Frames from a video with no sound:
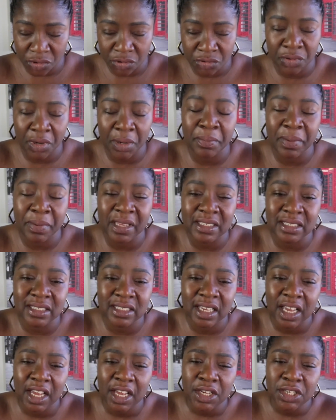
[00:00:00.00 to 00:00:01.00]

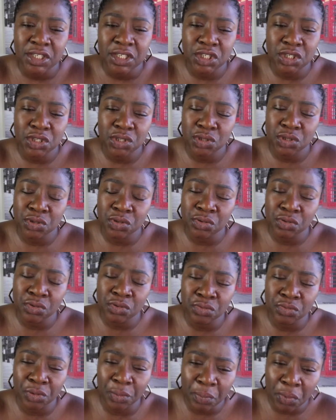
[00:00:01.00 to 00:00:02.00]
rapist, did
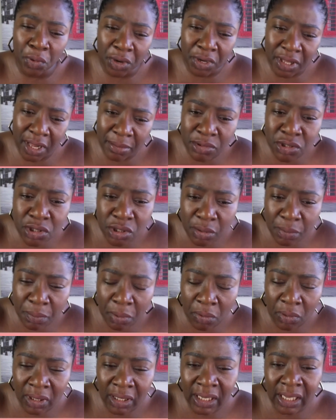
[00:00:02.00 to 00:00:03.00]
you report them to the
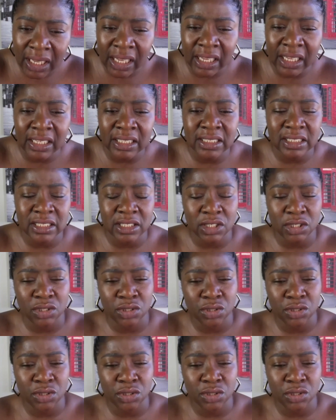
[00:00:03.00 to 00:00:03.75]
police?